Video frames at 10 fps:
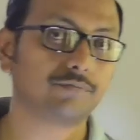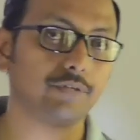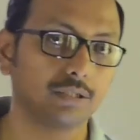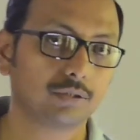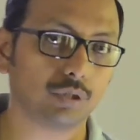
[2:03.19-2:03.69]

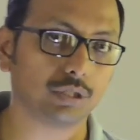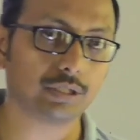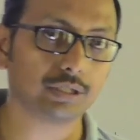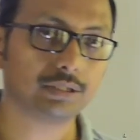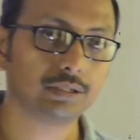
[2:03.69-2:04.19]
vector
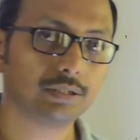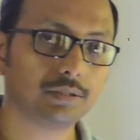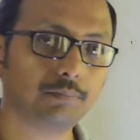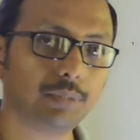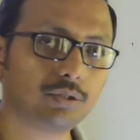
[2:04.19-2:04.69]
quantity.
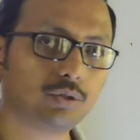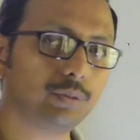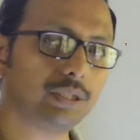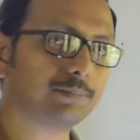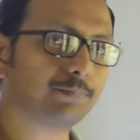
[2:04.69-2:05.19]
But to
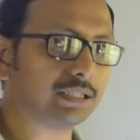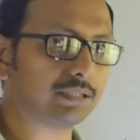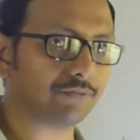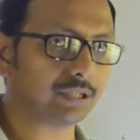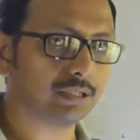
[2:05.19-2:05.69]
be
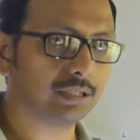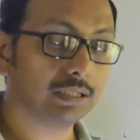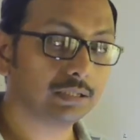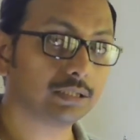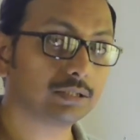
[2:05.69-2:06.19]
specific,
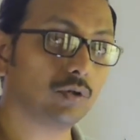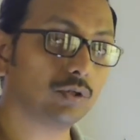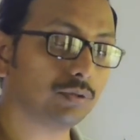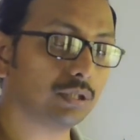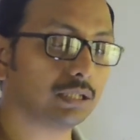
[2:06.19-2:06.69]
there is
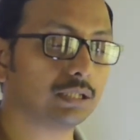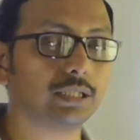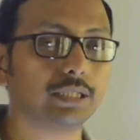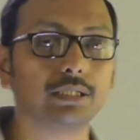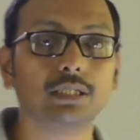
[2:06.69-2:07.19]
also another
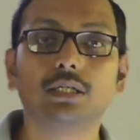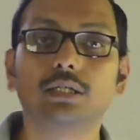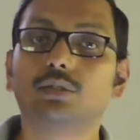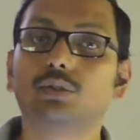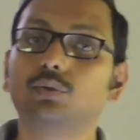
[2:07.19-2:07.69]
thing
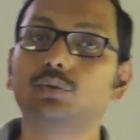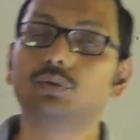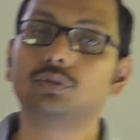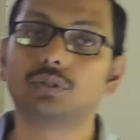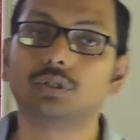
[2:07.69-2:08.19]

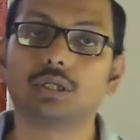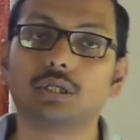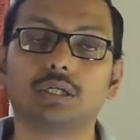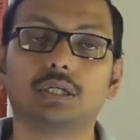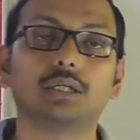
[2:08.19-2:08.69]
to
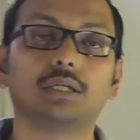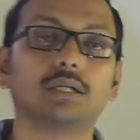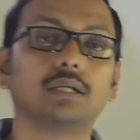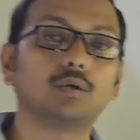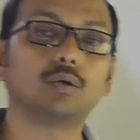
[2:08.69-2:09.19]

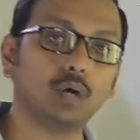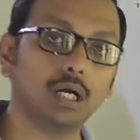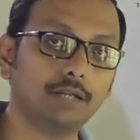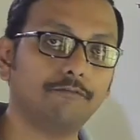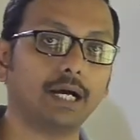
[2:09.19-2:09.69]

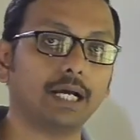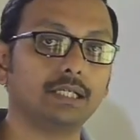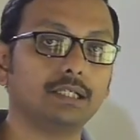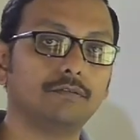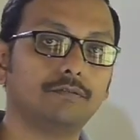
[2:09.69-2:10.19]

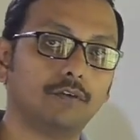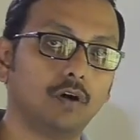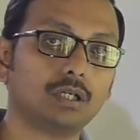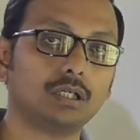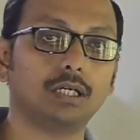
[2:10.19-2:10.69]
qualify
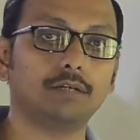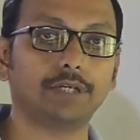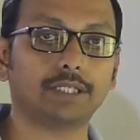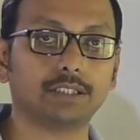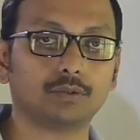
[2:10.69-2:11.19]
for a
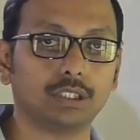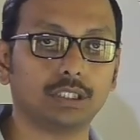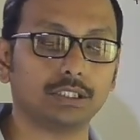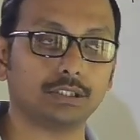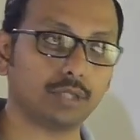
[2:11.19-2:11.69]
vector
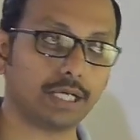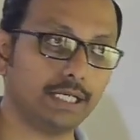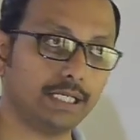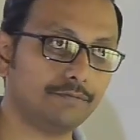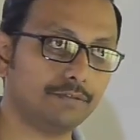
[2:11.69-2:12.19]
quantity.
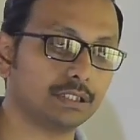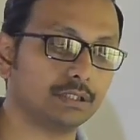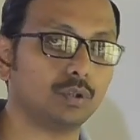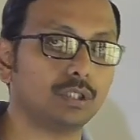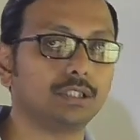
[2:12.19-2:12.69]
Any physical
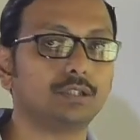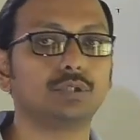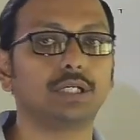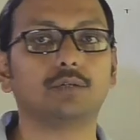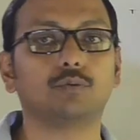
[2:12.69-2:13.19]
quantity,
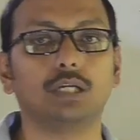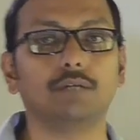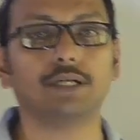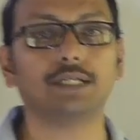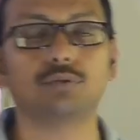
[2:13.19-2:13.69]
to get
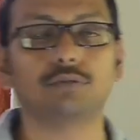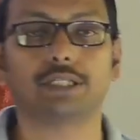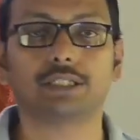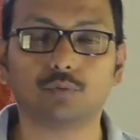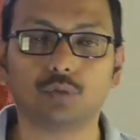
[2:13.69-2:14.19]
qualified to a
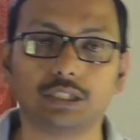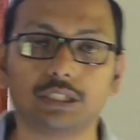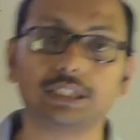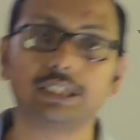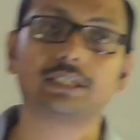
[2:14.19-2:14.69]
vector
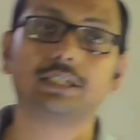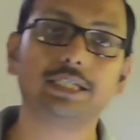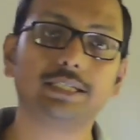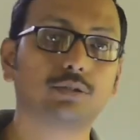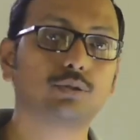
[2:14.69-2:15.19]
quantity, it
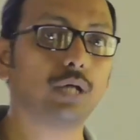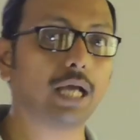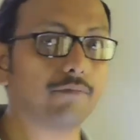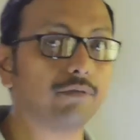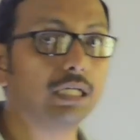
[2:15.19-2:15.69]
needs to
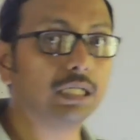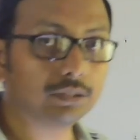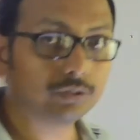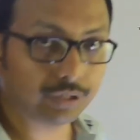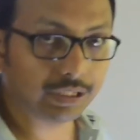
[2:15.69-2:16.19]
have
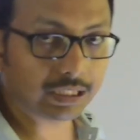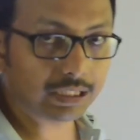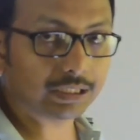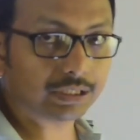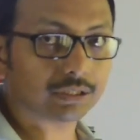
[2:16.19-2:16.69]
three
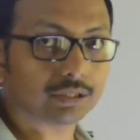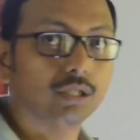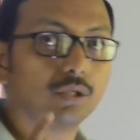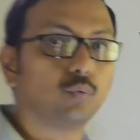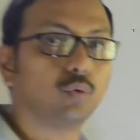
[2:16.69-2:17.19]
conditions.
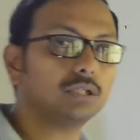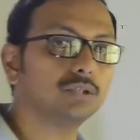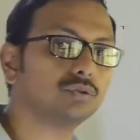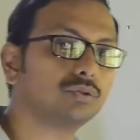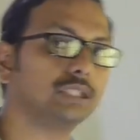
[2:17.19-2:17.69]
What are those three